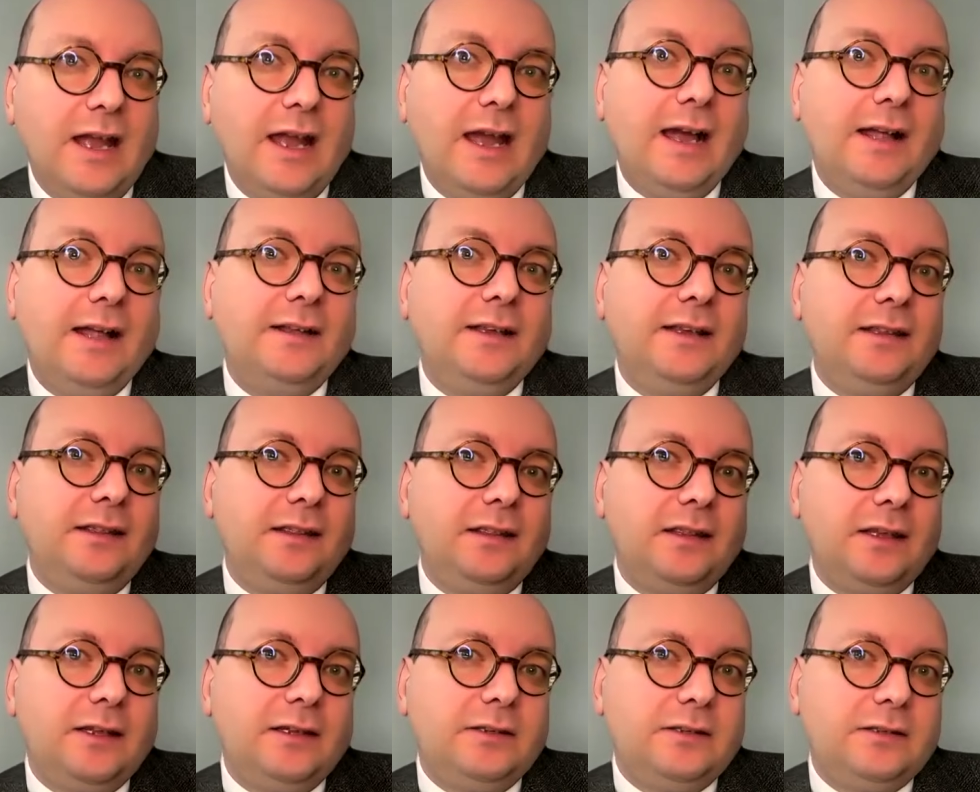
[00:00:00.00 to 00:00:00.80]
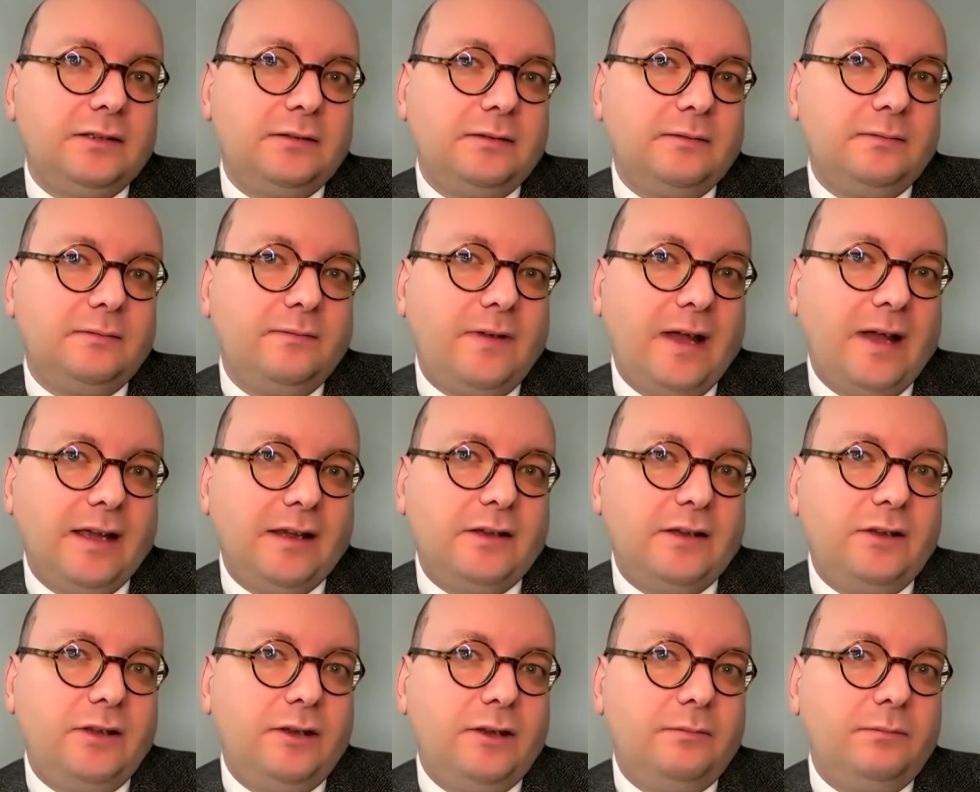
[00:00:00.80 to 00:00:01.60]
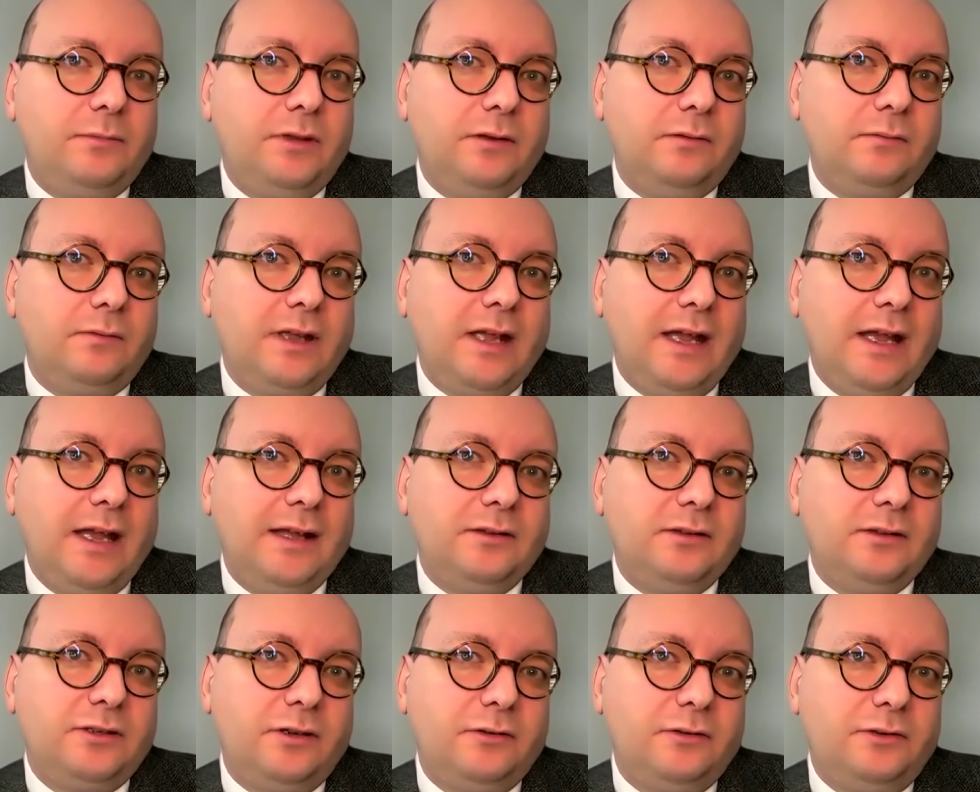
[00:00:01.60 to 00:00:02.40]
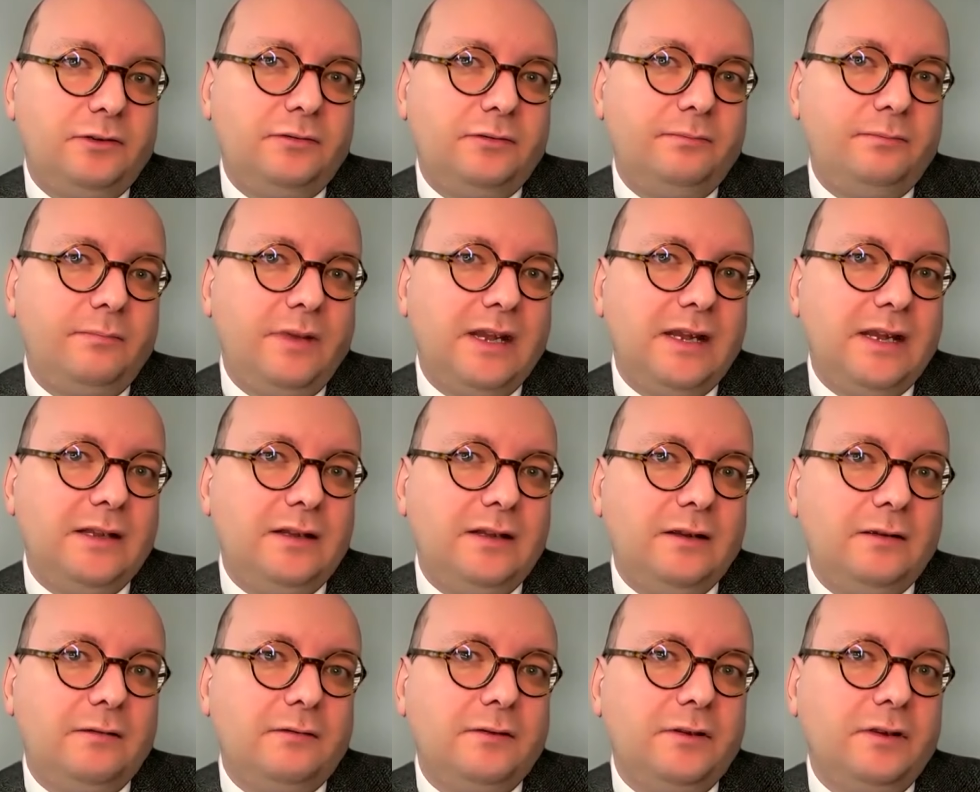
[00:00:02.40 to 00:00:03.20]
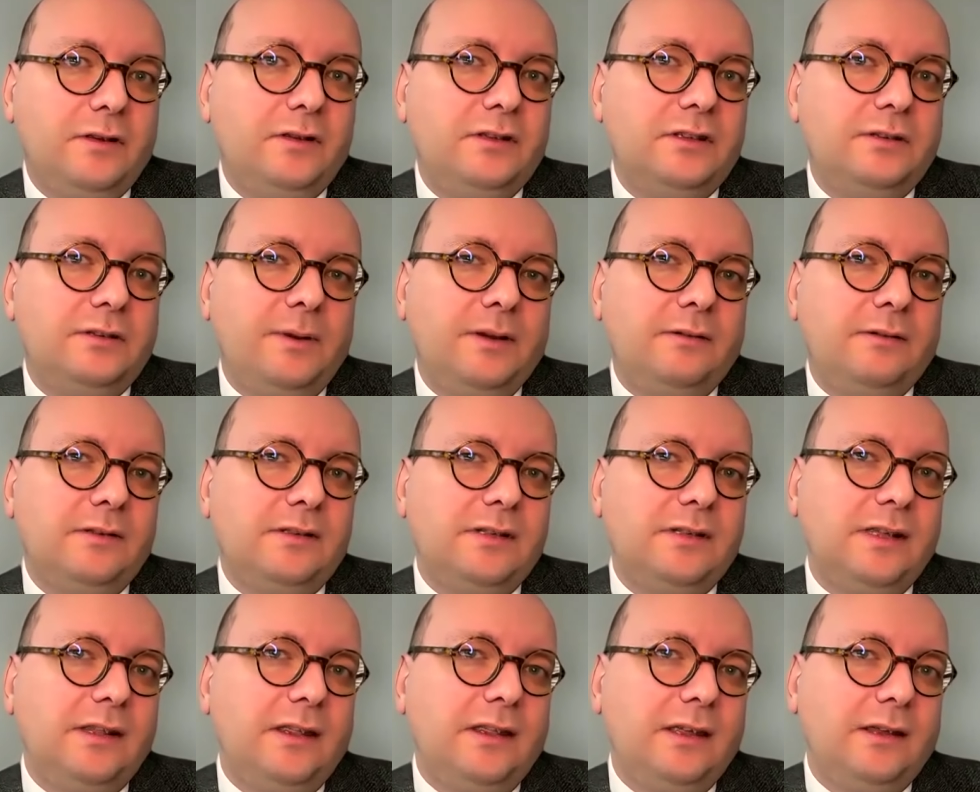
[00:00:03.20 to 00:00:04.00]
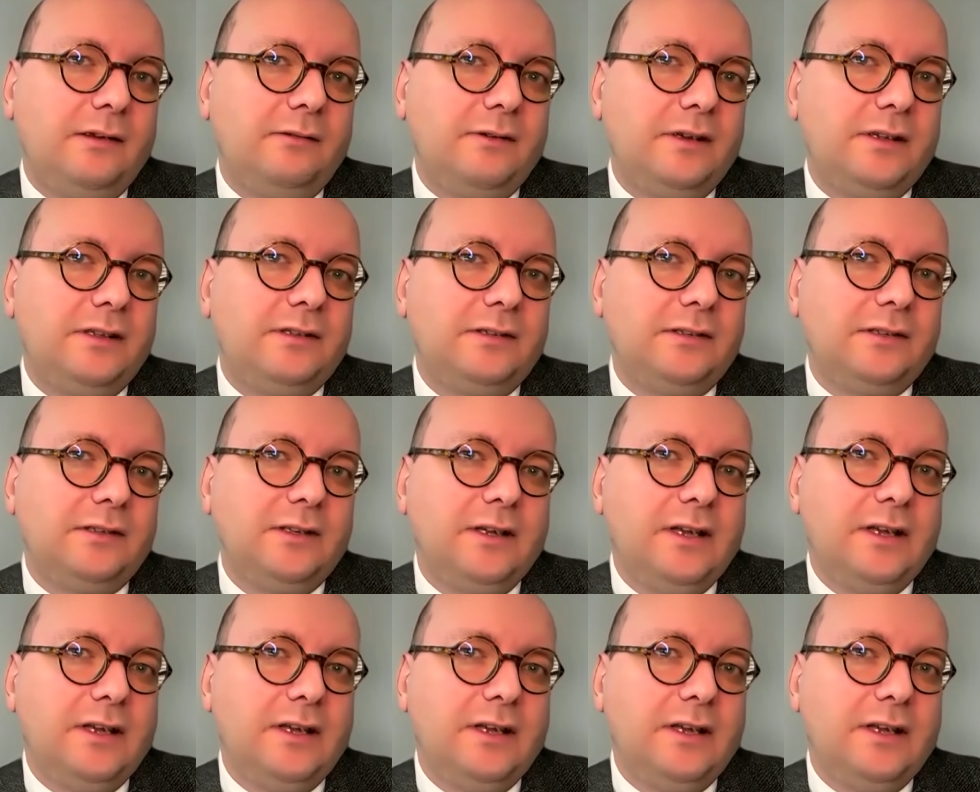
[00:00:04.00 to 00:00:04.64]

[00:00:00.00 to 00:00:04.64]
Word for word: And in this vacuum, you get social media and conspiracy theories.